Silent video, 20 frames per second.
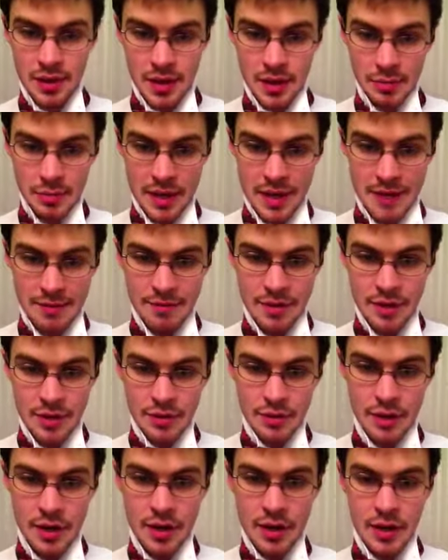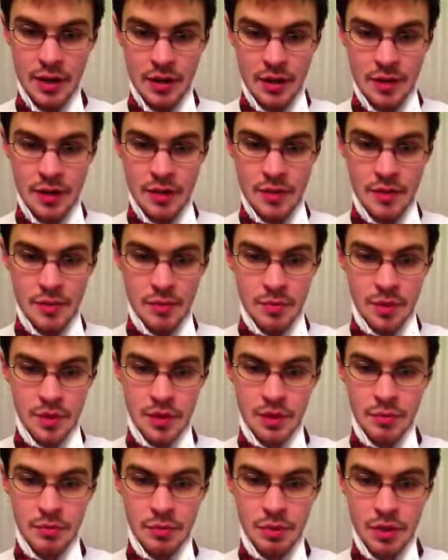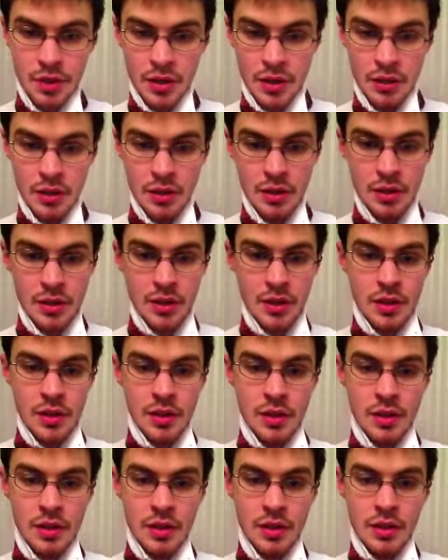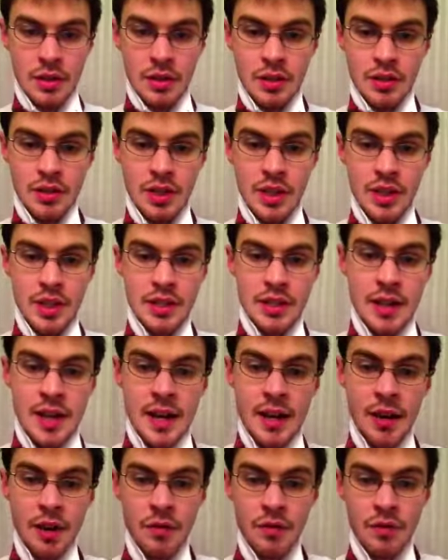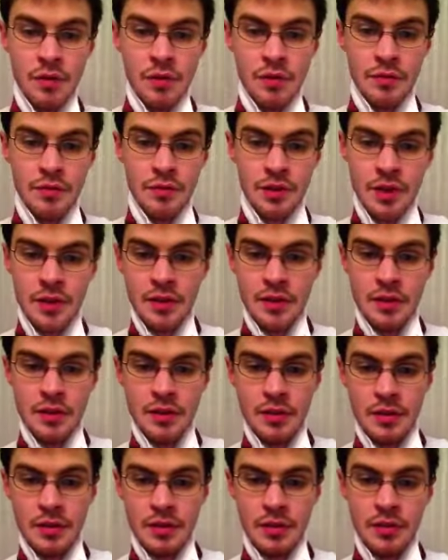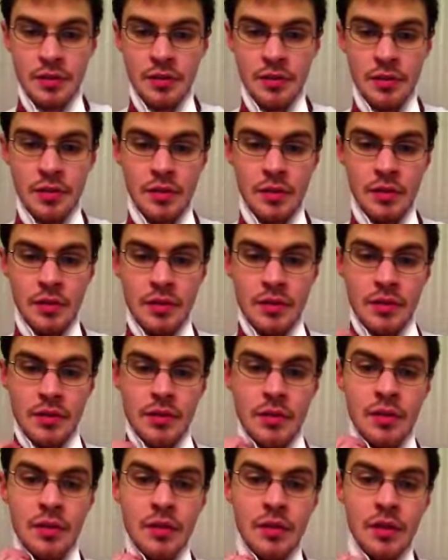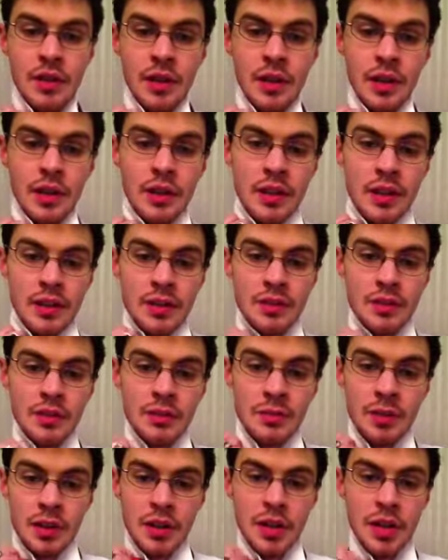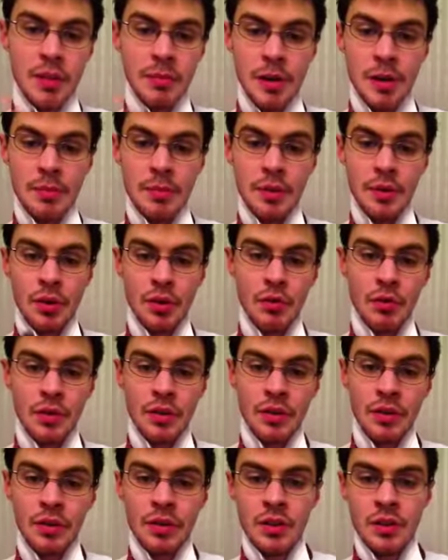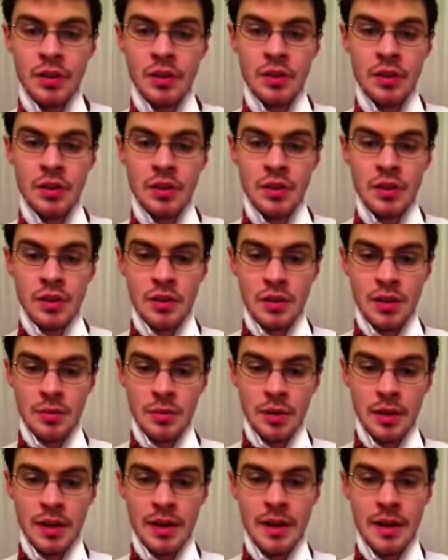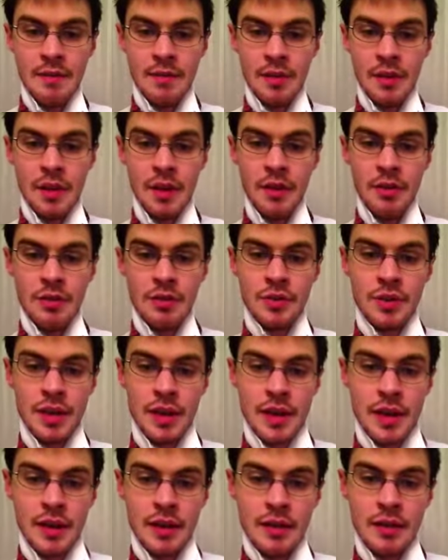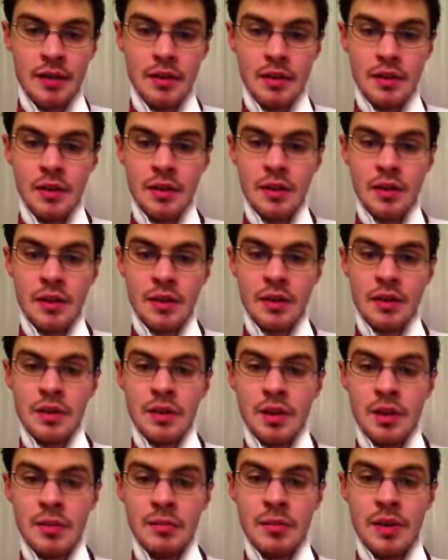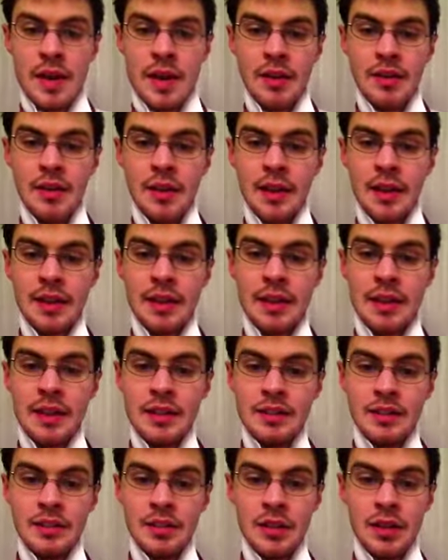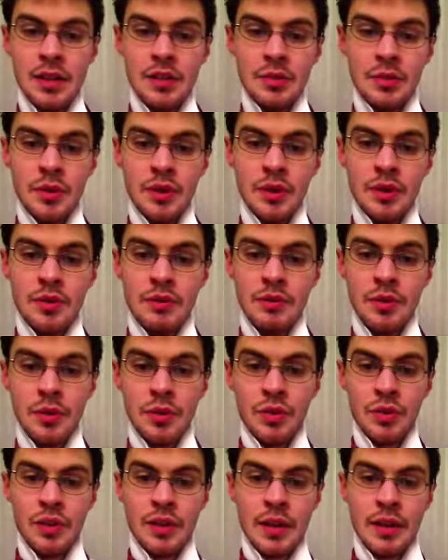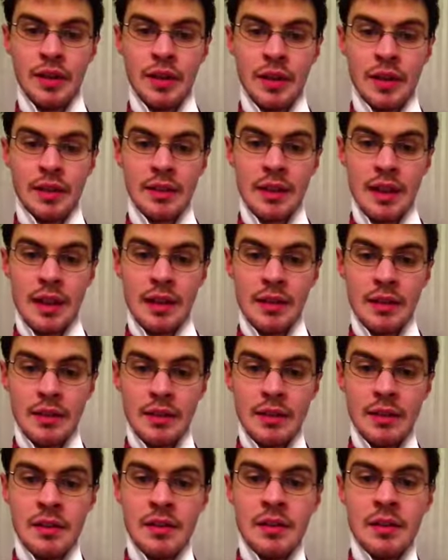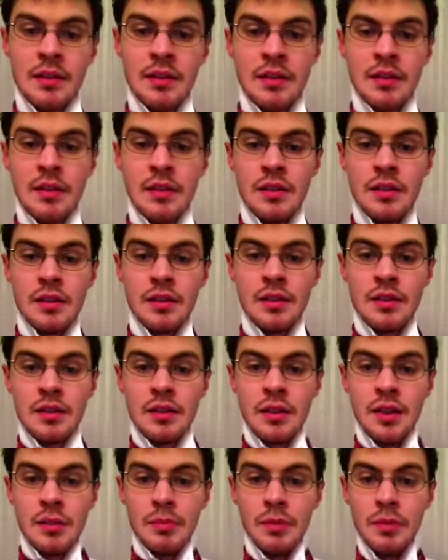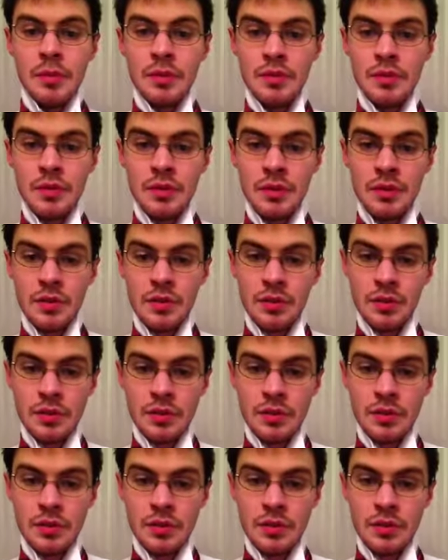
And we have this right here. And then we're going to bring the skinny tie over the front like this. And we're going to come up and over. Then we're going to have the other tie come down like this. And then we're going to fold it down like that. Then up and over.